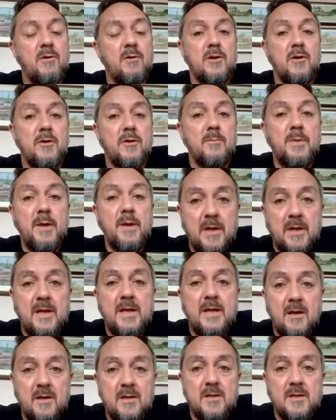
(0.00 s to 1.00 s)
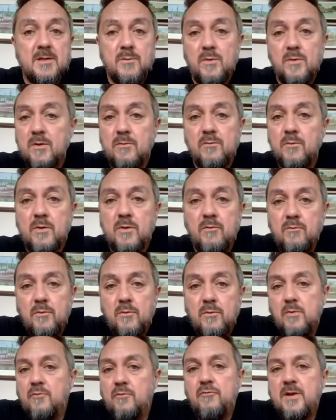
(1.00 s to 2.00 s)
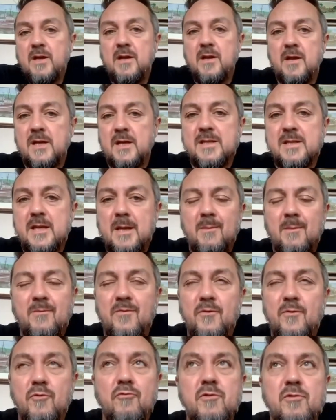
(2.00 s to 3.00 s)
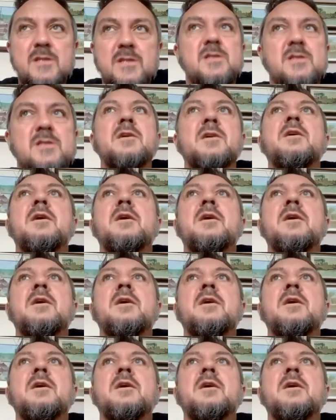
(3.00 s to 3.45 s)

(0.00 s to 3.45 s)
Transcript: a lot of people in Calcutta will recognize the name Fleury's.